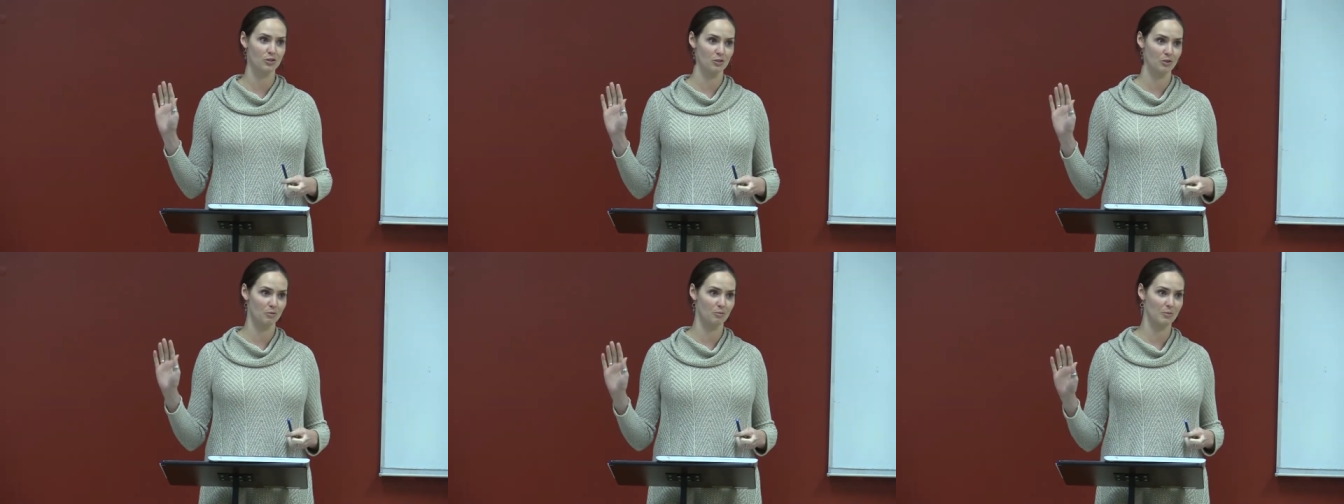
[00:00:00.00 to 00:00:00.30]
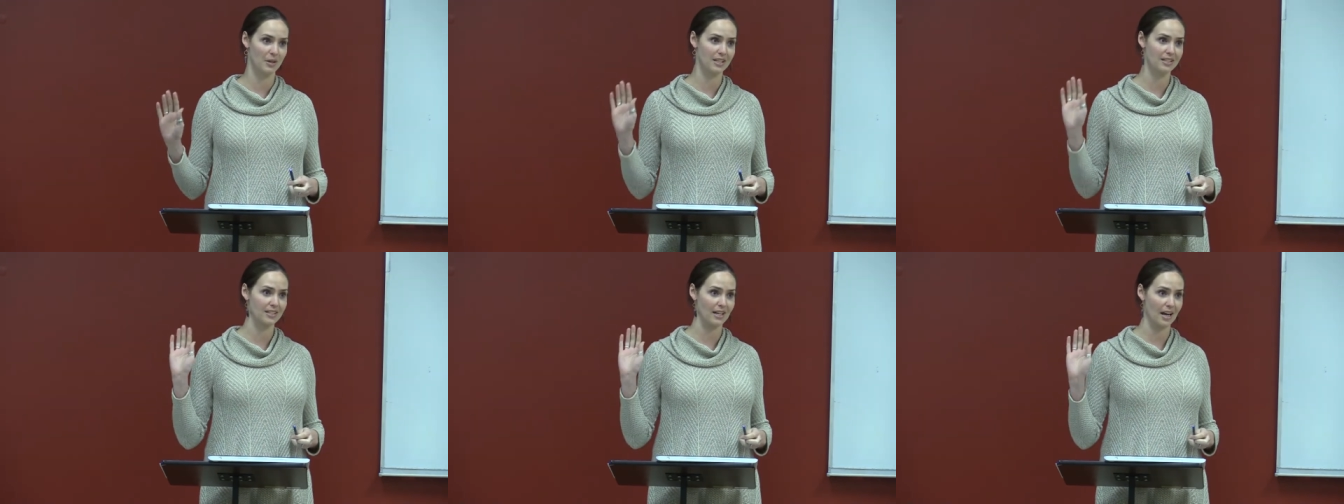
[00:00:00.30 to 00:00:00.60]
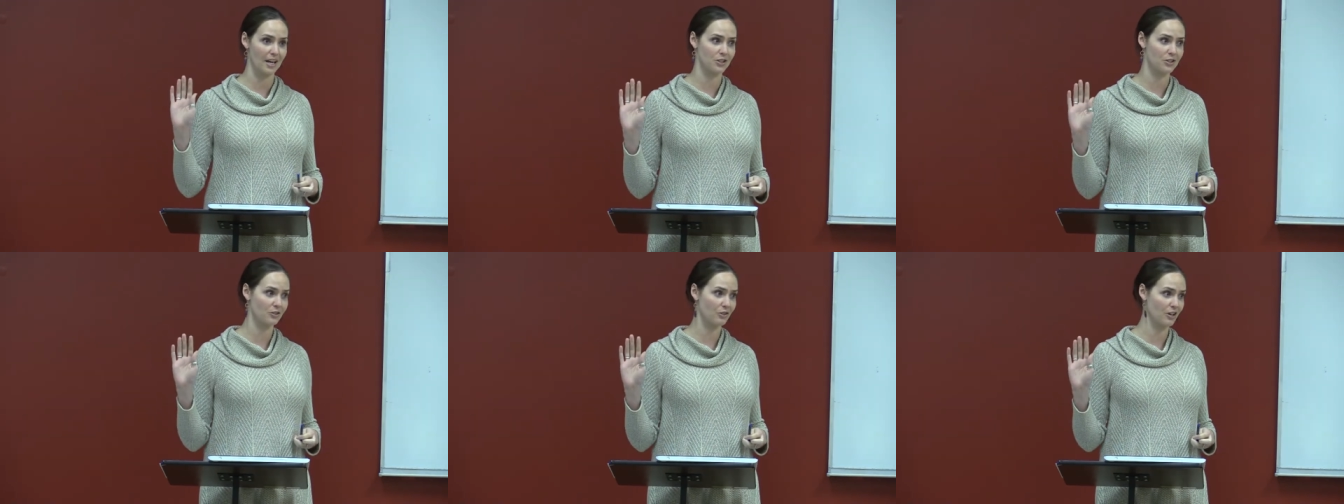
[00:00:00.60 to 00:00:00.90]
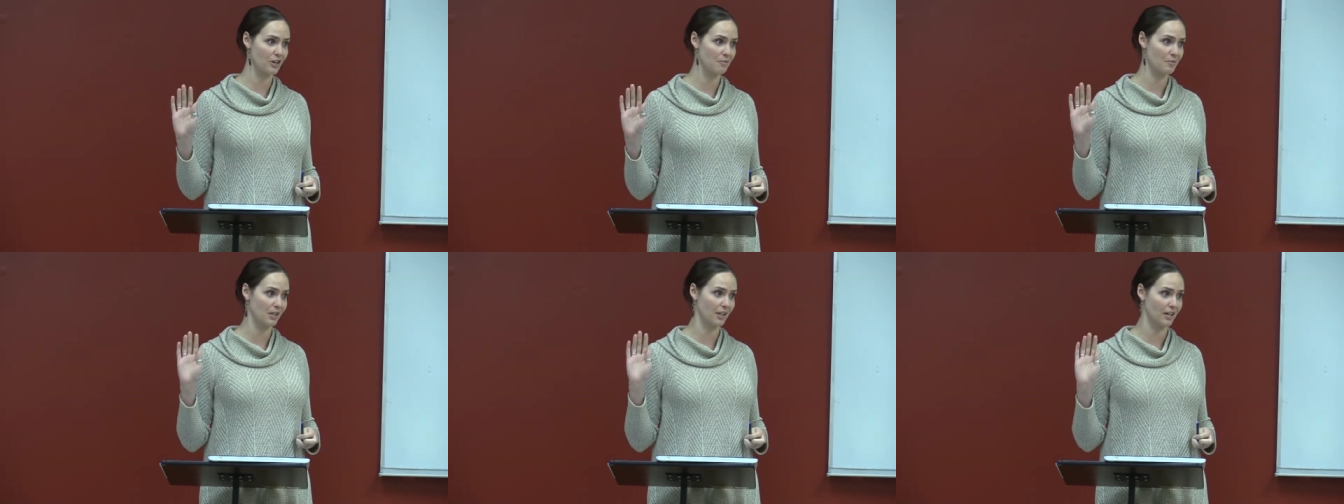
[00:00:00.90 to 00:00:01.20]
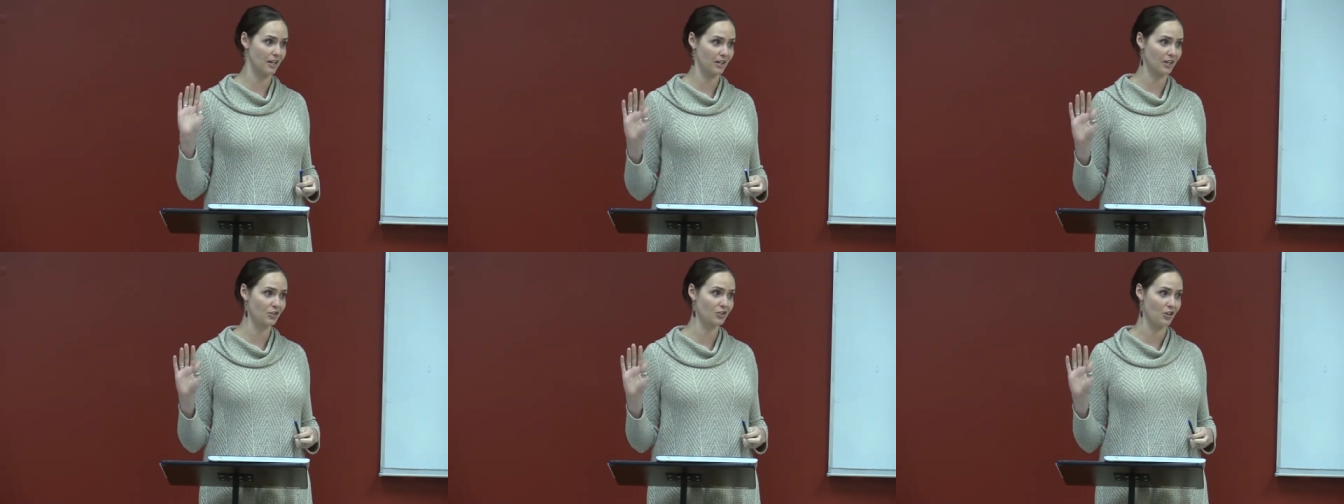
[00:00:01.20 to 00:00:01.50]
who mixed ice cream and
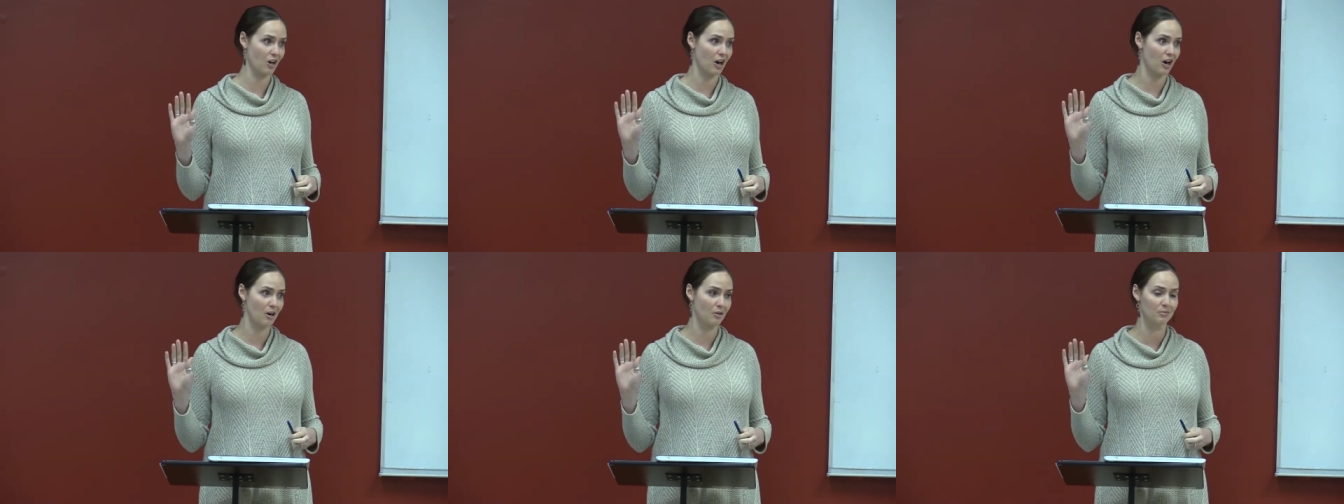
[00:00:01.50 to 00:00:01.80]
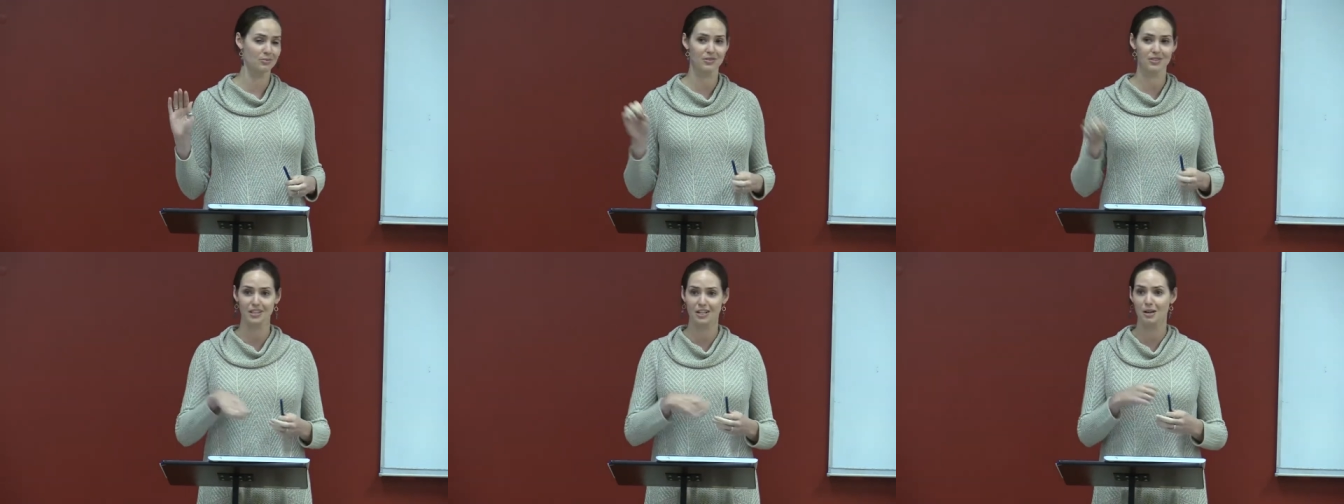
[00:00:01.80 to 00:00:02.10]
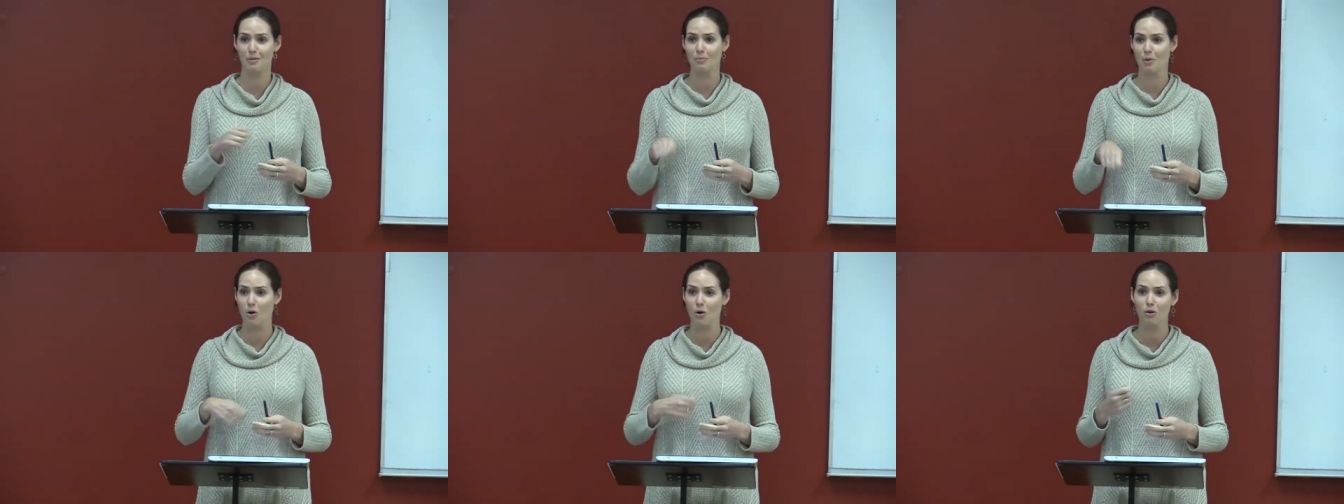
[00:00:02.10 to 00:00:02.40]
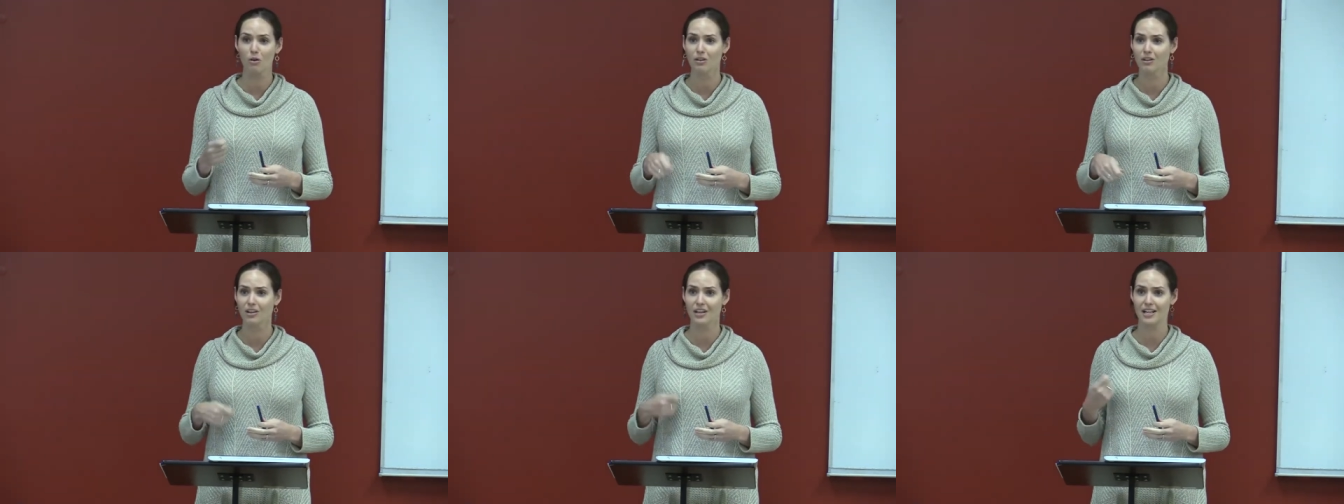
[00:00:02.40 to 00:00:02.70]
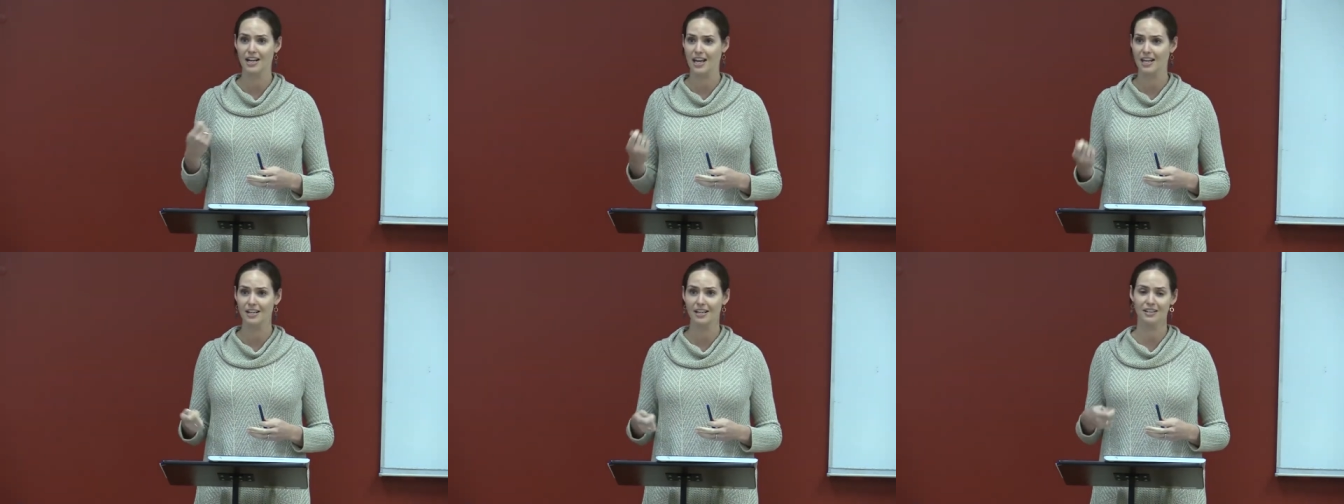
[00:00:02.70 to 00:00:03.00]
Lucky Charms in a bowl
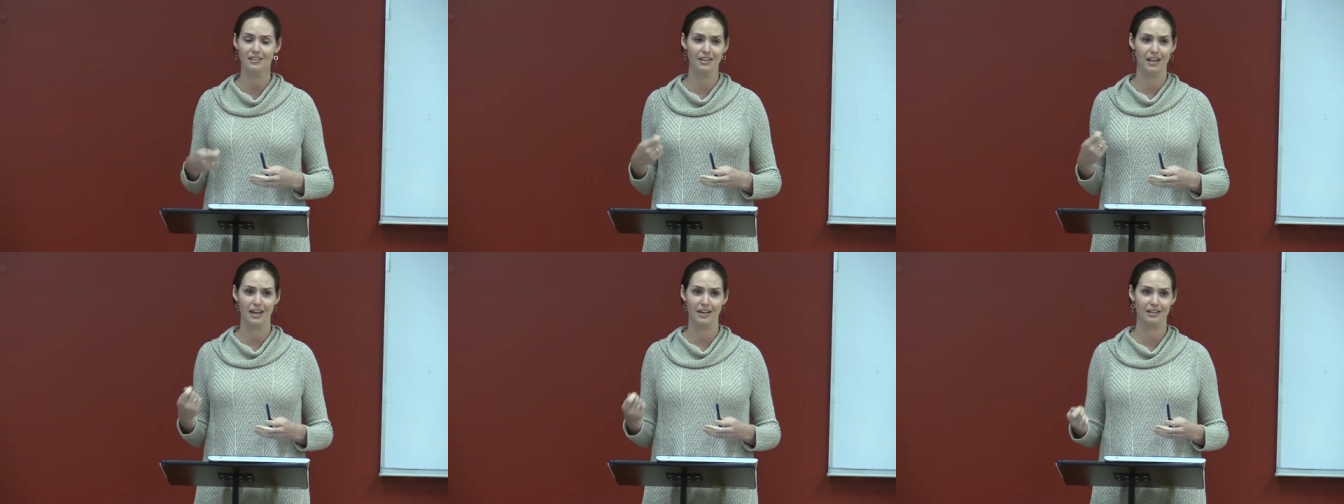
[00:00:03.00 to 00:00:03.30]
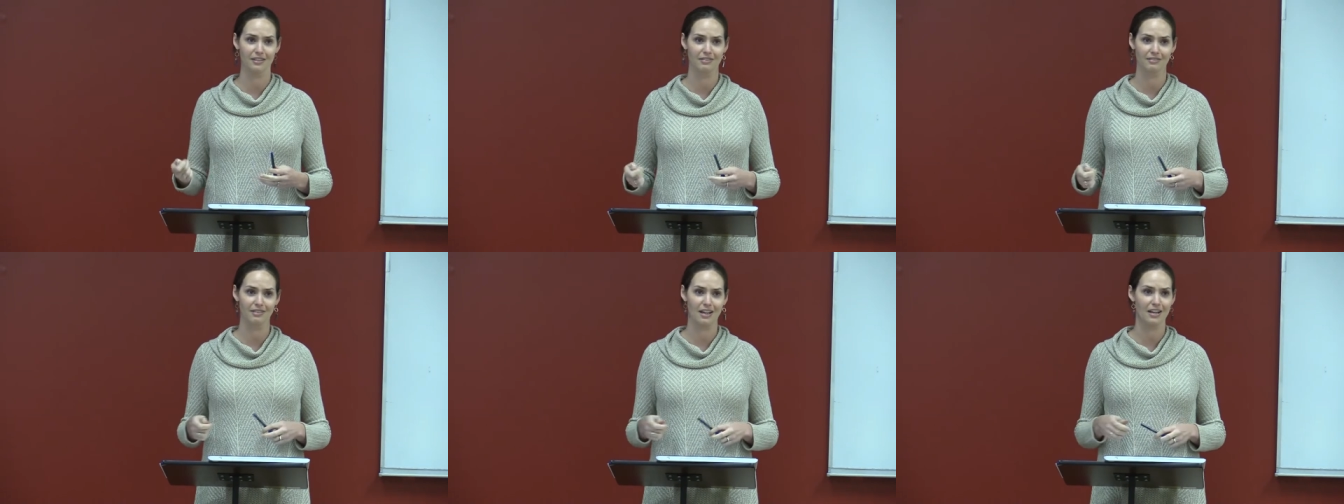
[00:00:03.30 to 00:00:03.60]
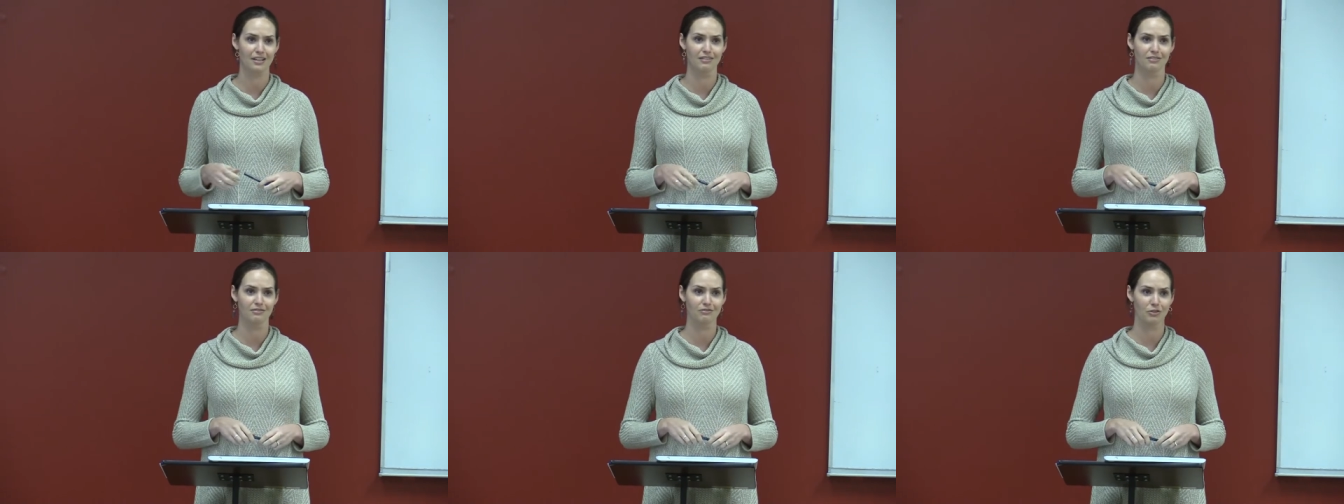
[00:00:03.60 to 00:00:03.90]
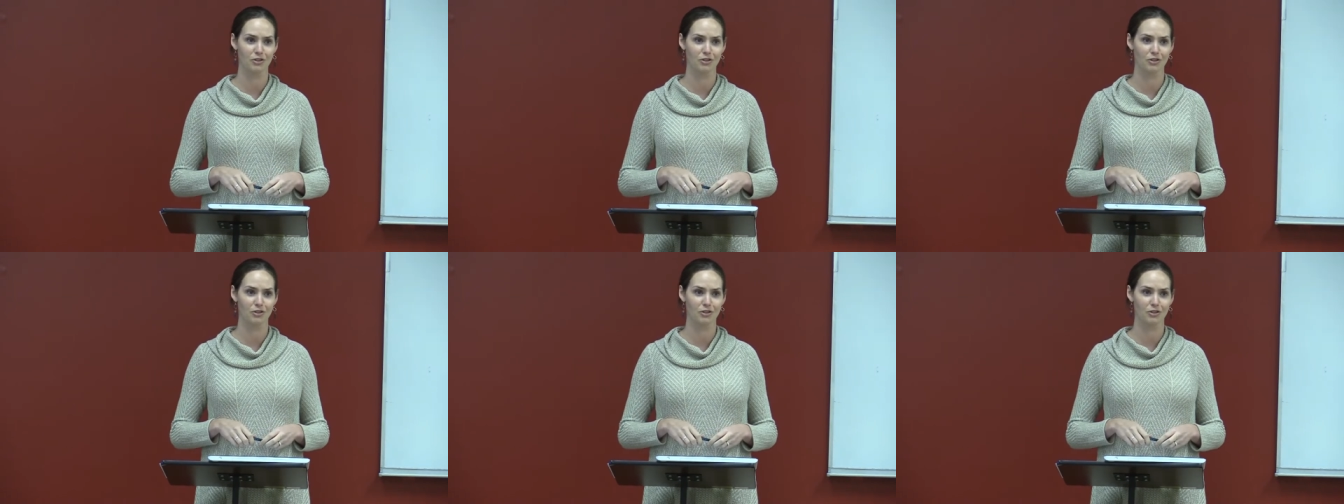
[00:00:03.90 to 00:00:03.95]
and ate it like at,